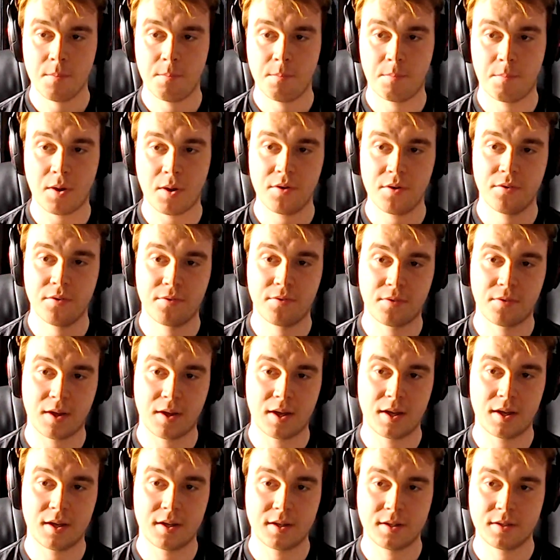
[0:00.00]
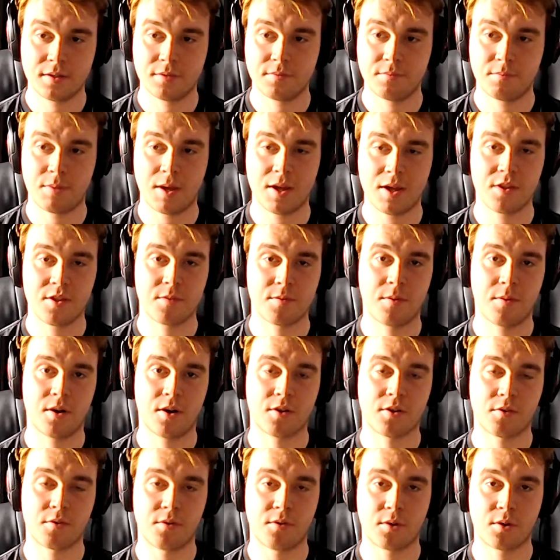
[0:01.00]
Both
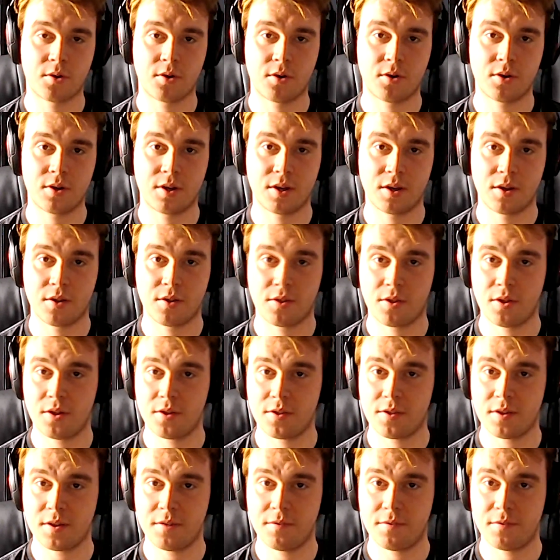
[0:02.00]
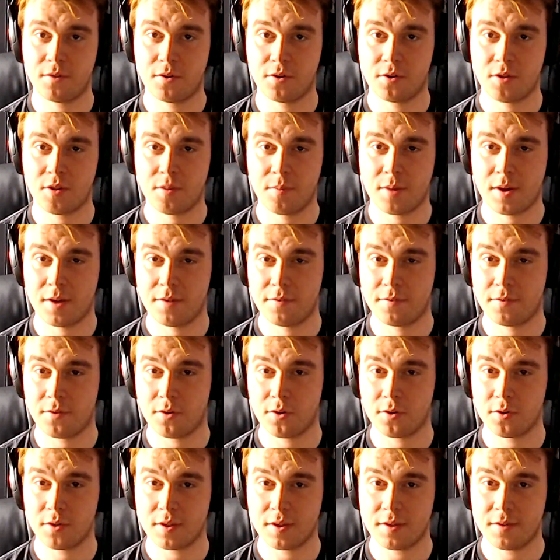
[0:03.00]
benchmarks were recorded at 1340 by
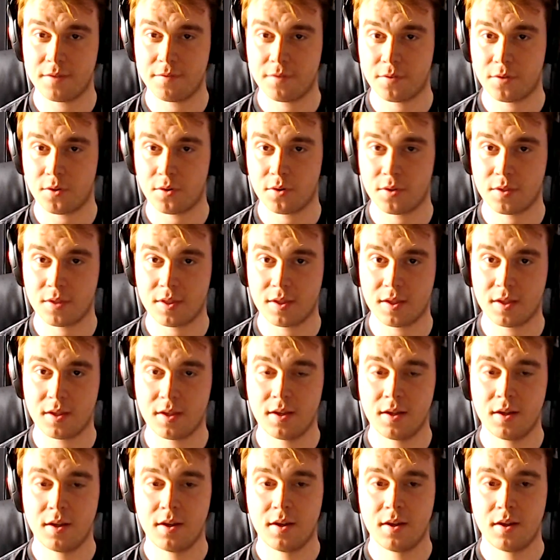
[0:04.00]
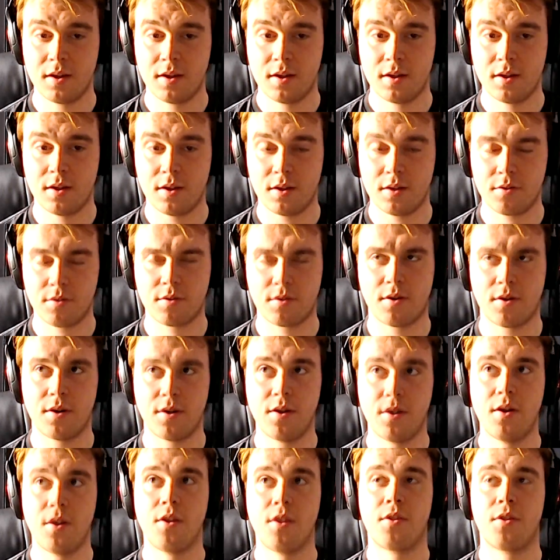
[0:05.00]
1440,
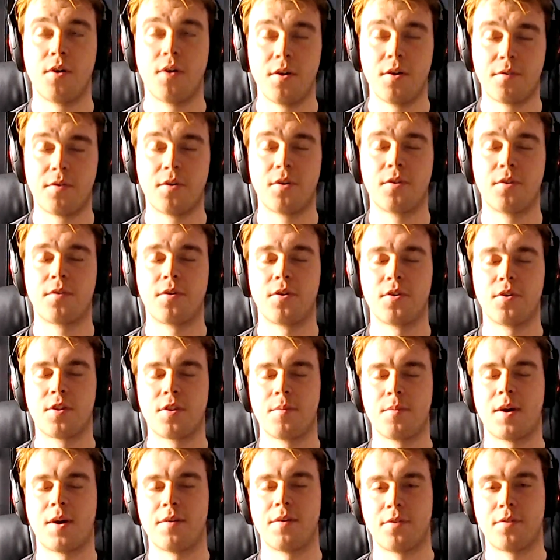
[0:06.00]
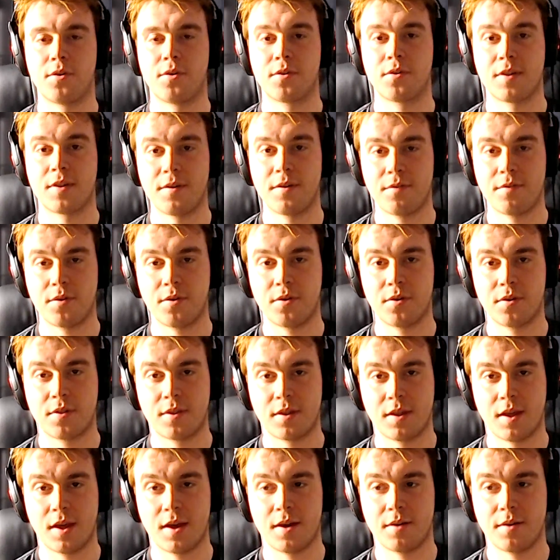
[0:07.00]
3440 by
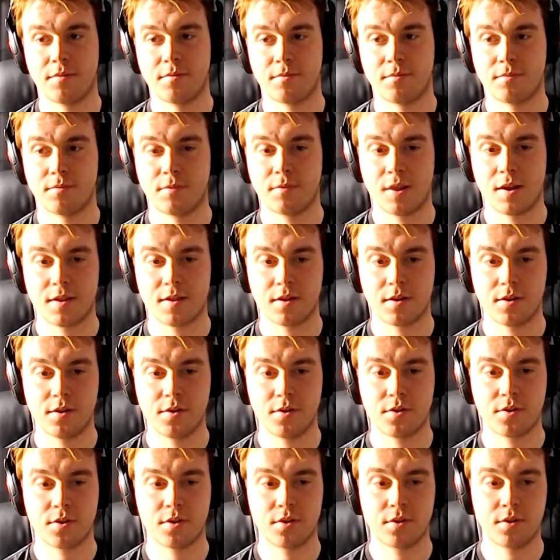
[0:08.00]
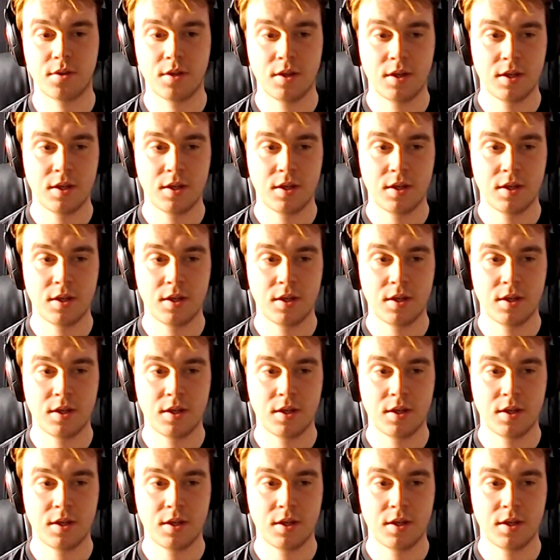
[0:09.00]
1440 resolution,